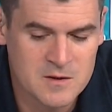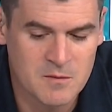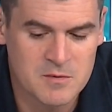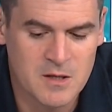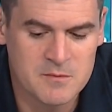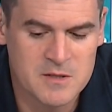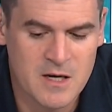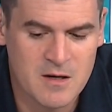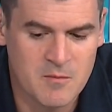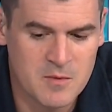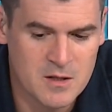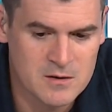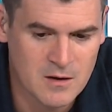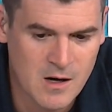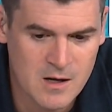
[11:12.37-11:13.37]
Sometimes that can
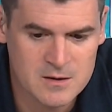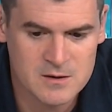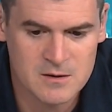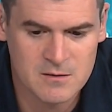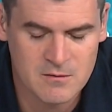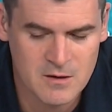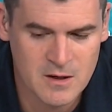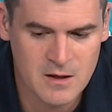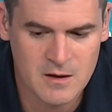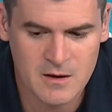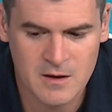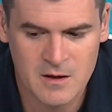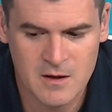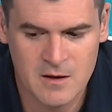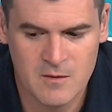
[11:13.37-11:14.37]
be toxic,
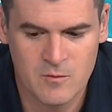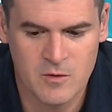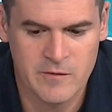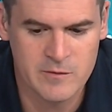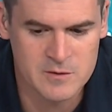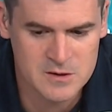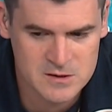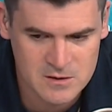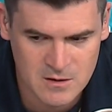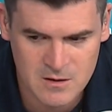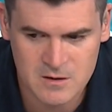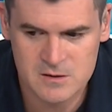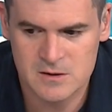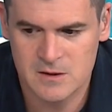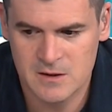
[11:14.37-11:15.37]
right? And where everyone just
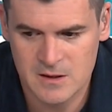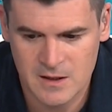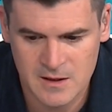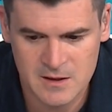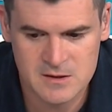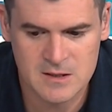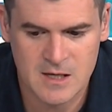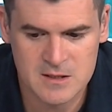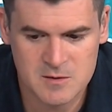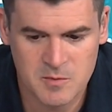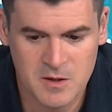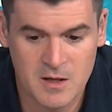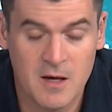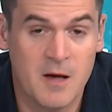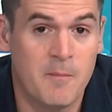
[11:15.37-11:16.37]
talks and it kind of gets
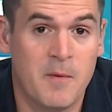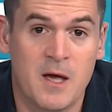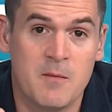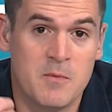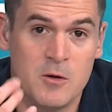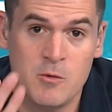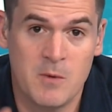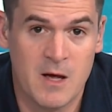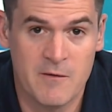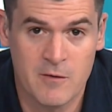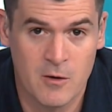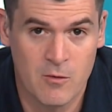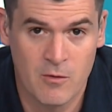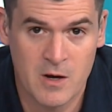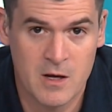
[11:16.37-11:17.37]
gossipy. It may be you may
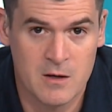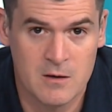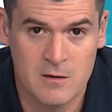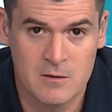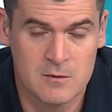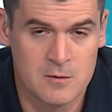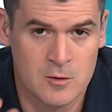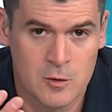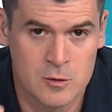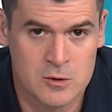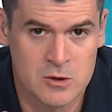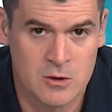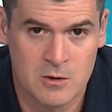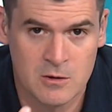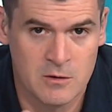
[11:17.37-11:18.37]
have a great
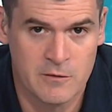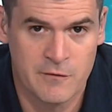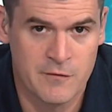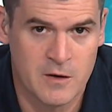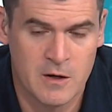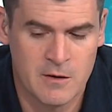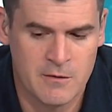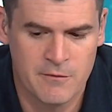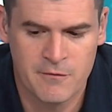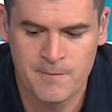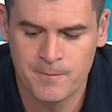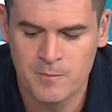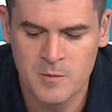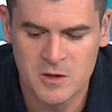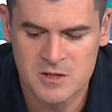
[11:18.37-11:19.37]
circle of, of
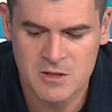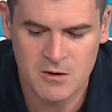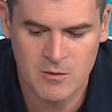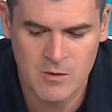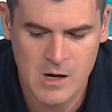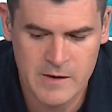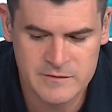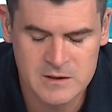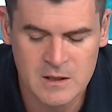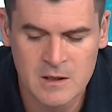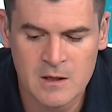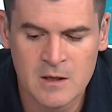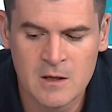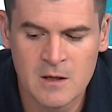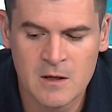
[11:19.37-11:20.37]
military wives,
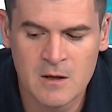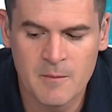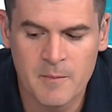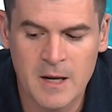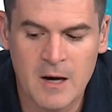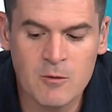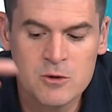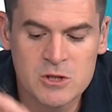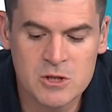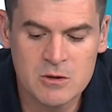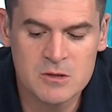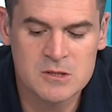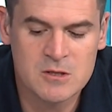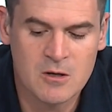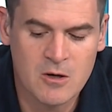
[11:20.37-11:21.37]
but I want
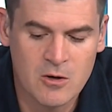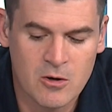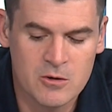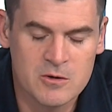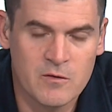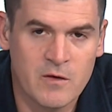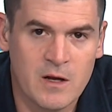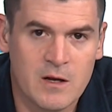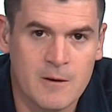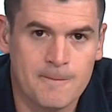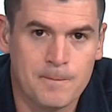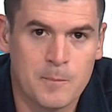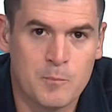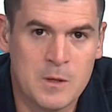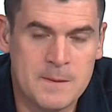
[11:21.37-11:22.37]
you to start
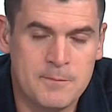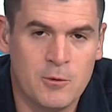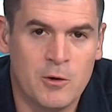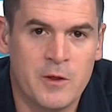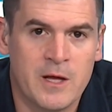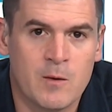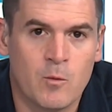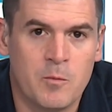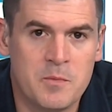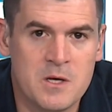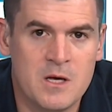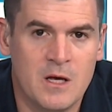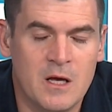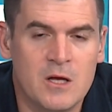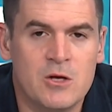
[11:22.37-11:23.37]
cultivating people that will
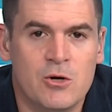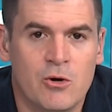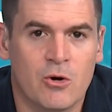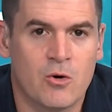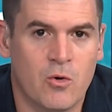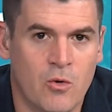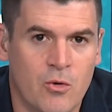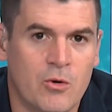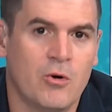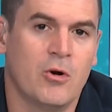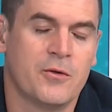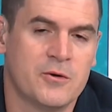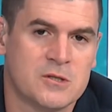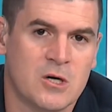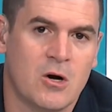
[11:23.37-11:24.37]
be in your
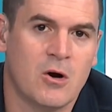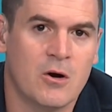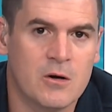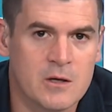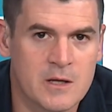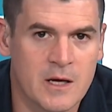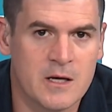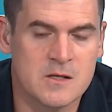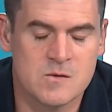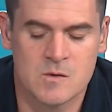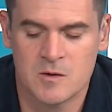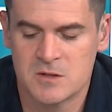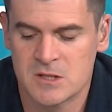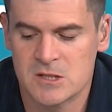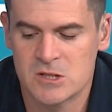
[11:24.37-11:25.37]
corner on those hard days,
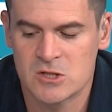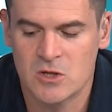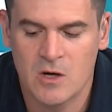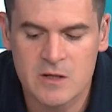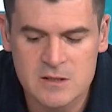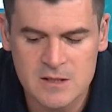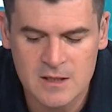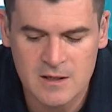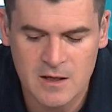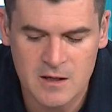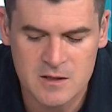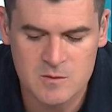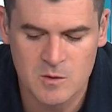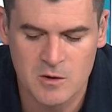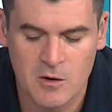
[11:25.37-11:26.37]
on those exhausting
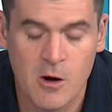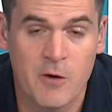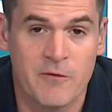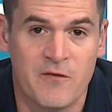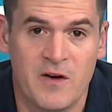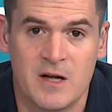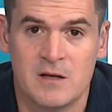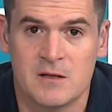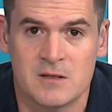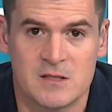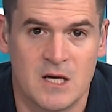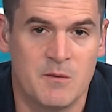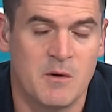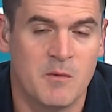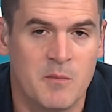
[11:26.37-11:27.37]
days, when on final
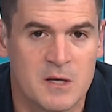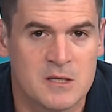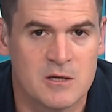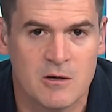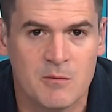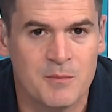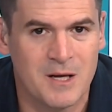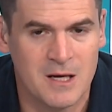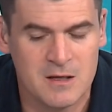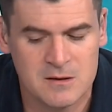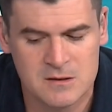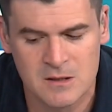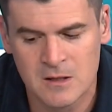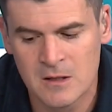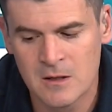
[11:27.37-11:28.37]
exam and midterm
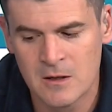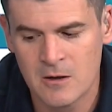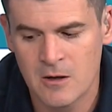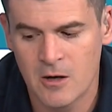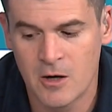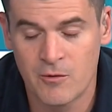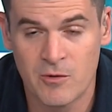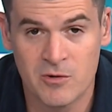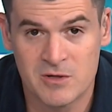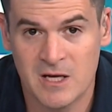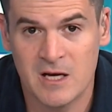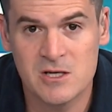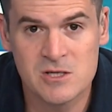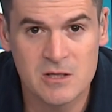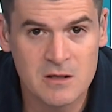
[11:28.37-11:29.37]
days, on
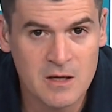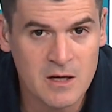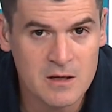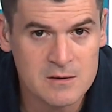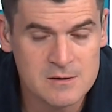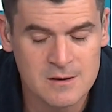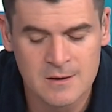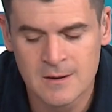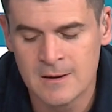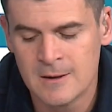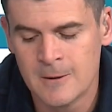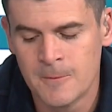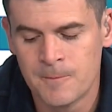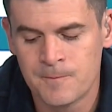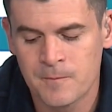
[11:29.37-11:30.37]
rotation days,
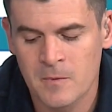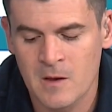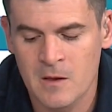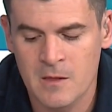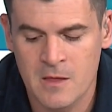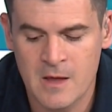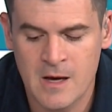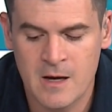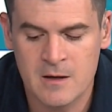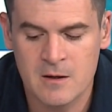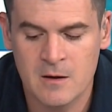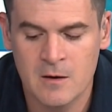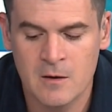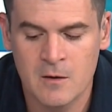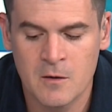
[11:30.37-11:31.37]
that